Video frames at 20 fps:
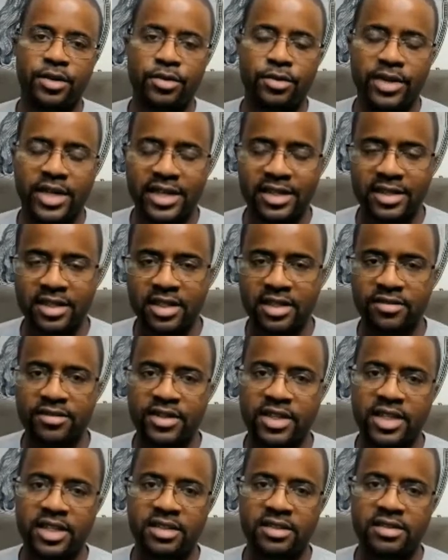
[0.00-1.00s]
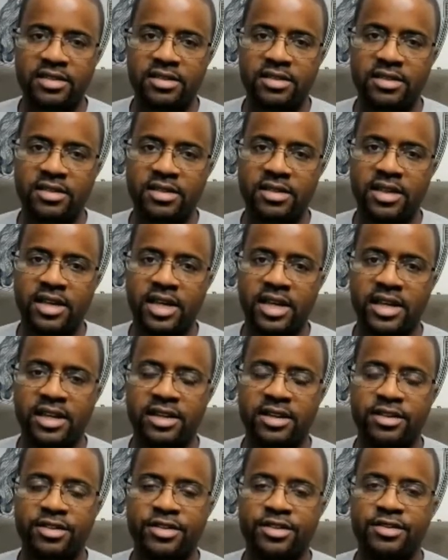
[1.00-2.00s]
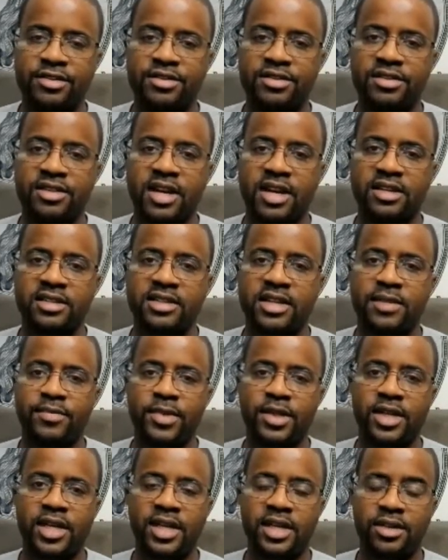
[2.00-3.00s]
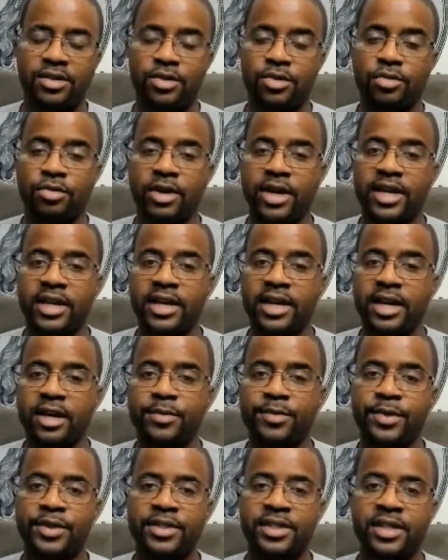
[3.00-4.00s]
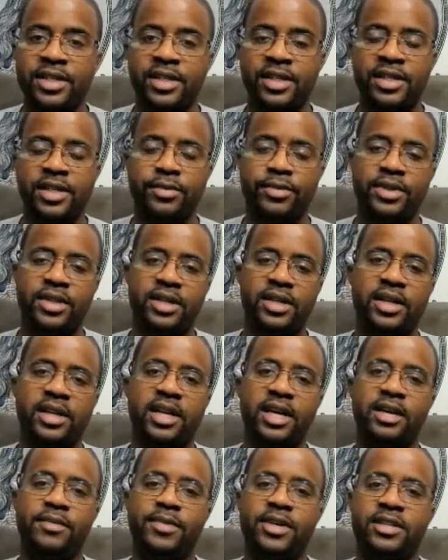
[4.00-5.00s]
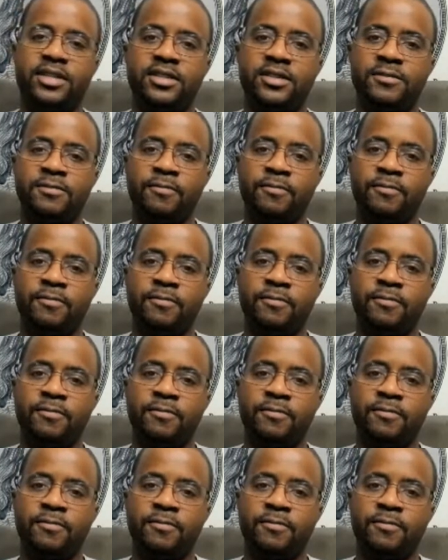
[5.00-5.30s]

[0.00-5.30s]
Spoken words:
and dividends. And there's certain stocks that I'm looking into right now, particularly with the climate.